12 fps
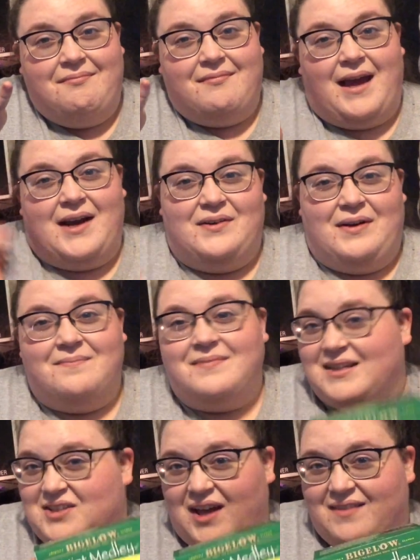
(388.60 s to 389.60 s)
I don't know,
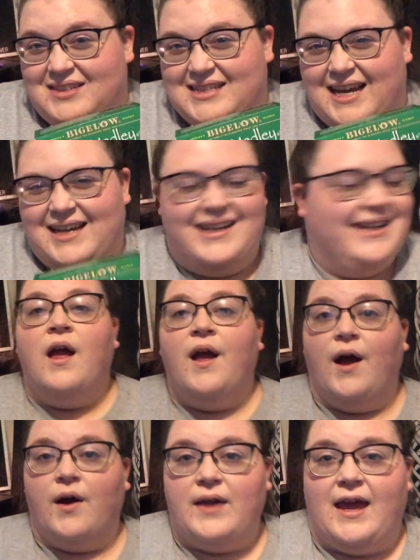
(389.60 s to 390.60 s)
that's all I have to say.
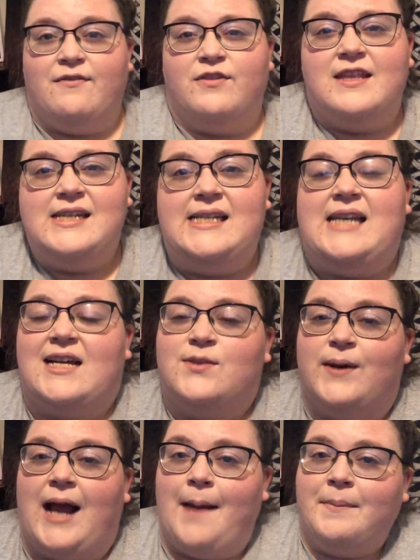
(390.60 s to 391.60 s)
Okay, for this next
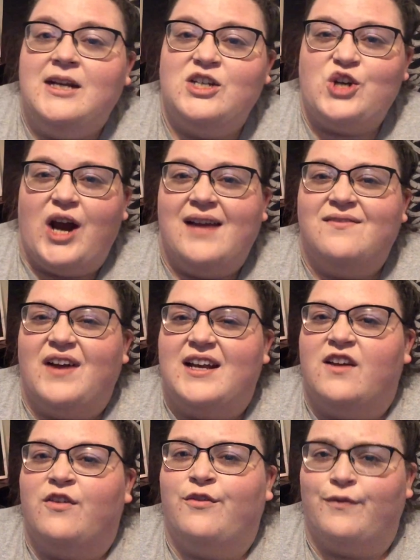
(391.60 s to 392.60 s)
one, I'm gonna try and find
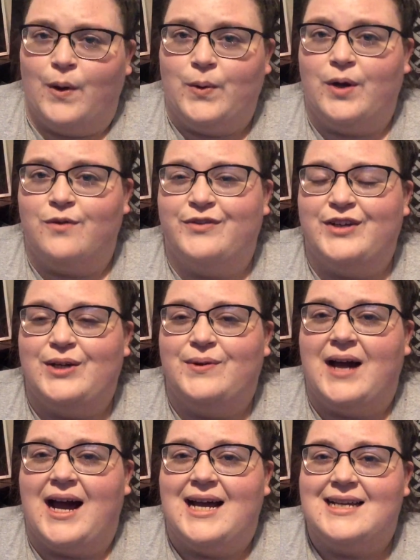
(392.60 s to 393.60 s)
a photo for you
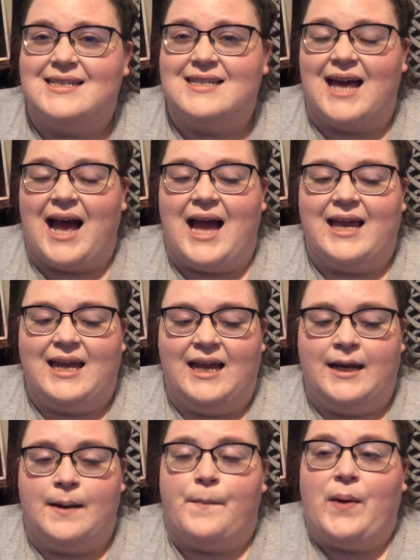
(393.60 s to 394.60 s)
guys that I
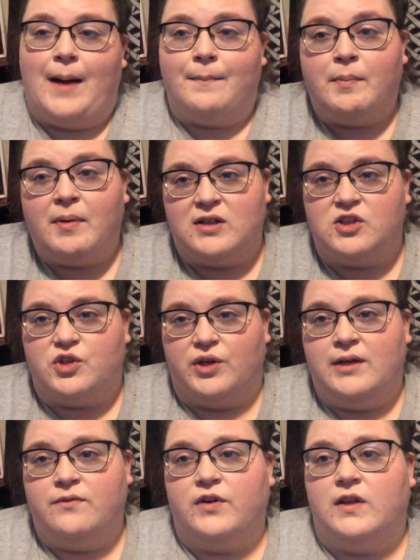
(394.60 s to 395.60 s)
can pop up on
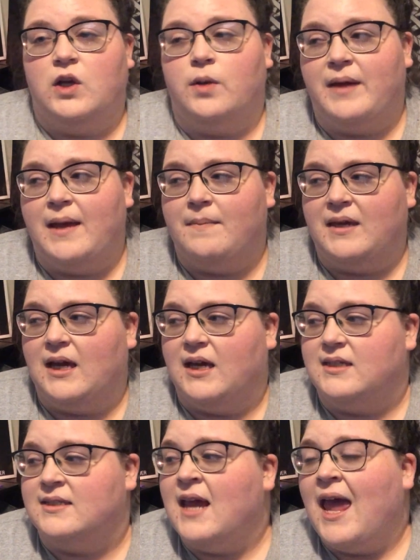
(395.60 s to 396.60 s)
screen for a little bit,
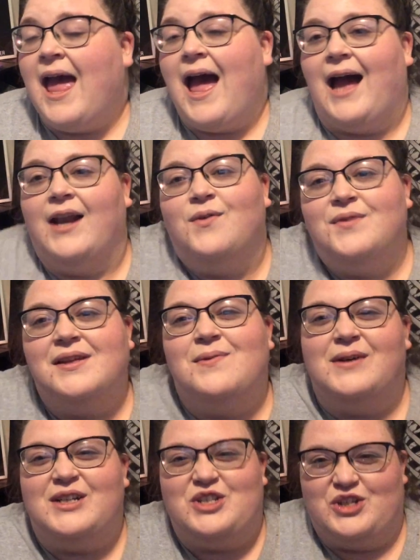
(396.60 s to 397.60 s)
because I don't really
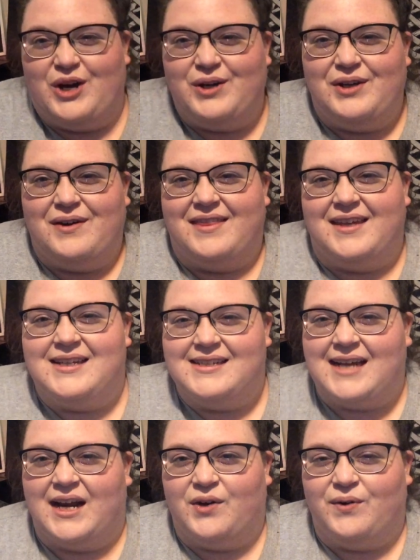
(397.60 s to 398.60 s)
want to show you. I think it's
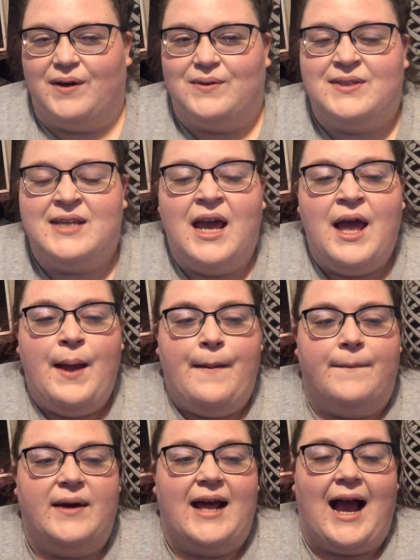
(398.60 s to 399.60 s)
kind of gross.
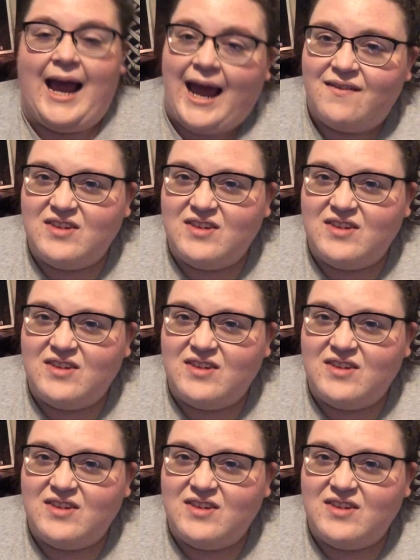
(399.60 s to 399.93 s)
But I have a